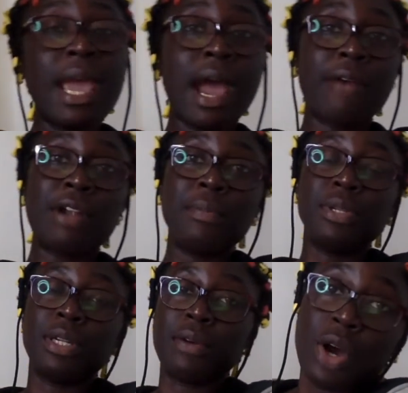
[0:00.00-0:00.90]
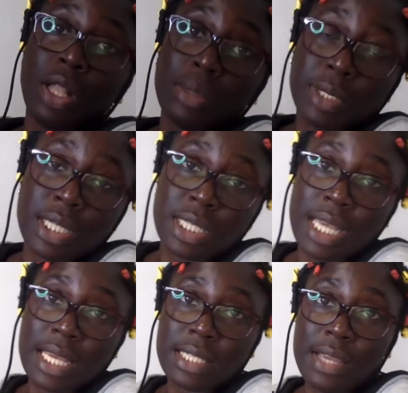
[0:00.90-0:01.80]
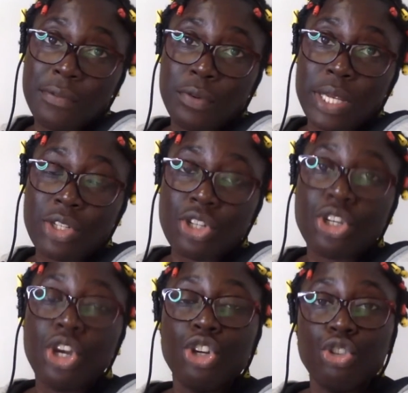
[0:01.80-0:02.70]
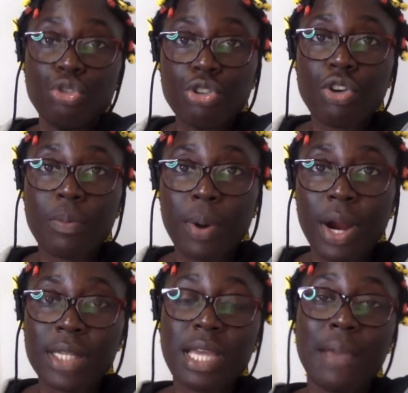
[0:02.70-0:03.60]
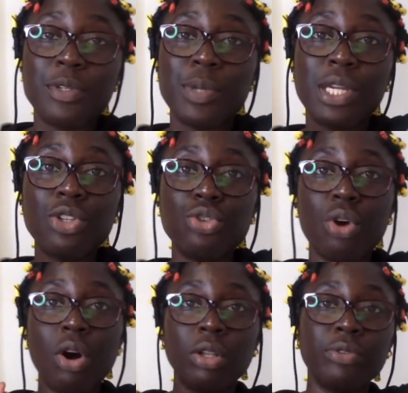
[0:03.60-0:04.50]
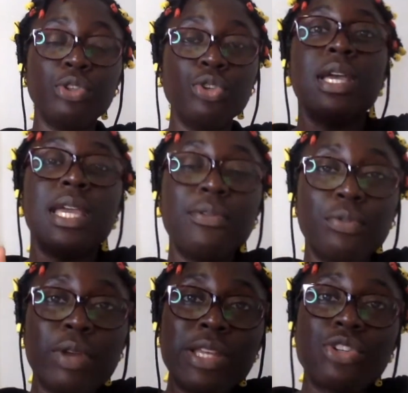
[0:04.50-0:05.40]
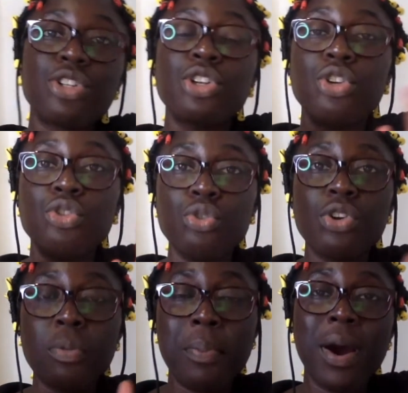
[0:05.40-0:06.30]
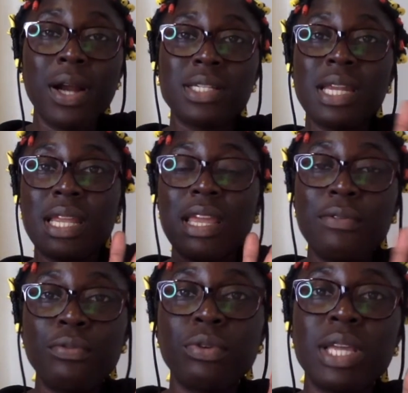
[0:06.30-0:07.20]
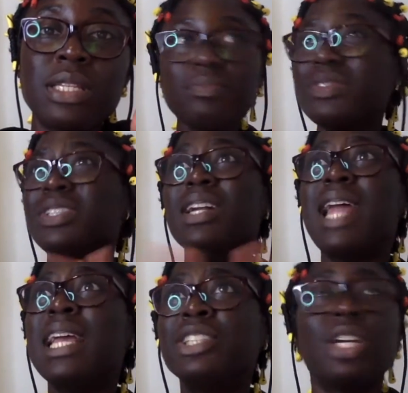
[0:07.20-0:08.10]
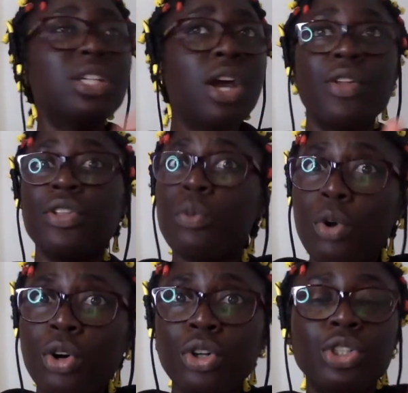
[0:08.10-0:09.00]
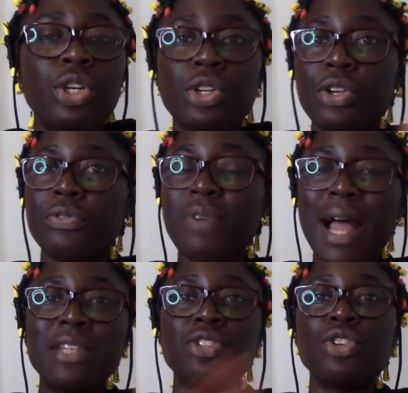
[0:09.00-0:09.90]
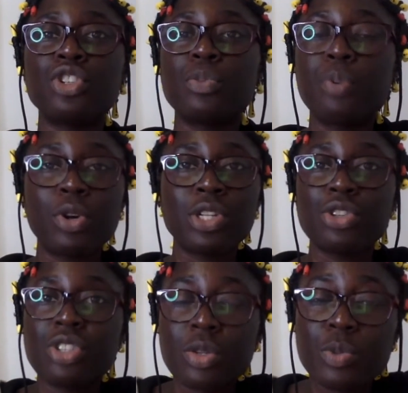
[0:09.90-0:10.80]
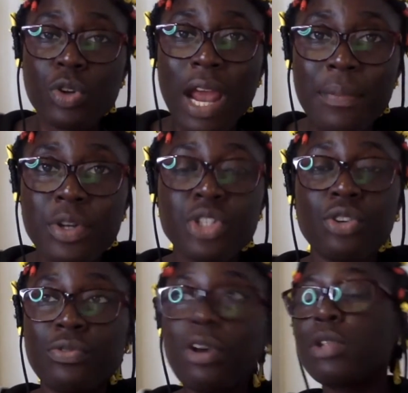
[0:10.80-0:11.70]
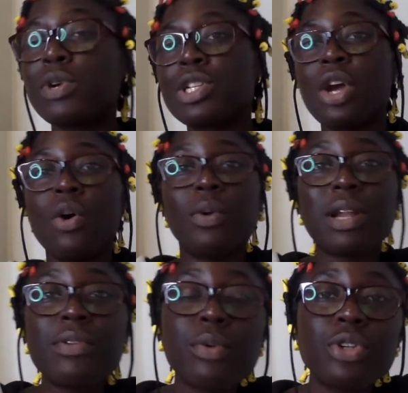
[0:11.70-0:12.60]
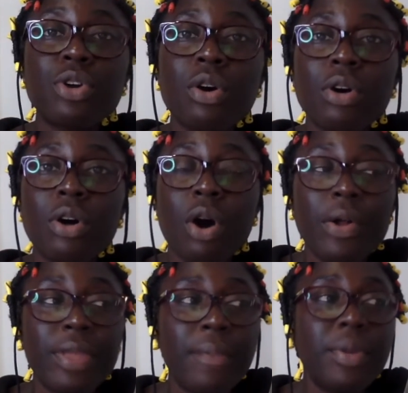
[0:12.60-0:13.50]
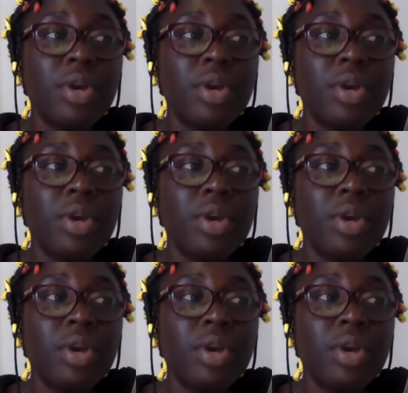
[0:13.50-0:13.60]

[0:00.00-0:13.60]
i've rambled enough all i wanted to say is influencers do your part. I'm speaking to all of you. Influencers, do your part and influence the nation, the world, your fans, your supporters, your subscribers, your followers, whatever you want to call, call them.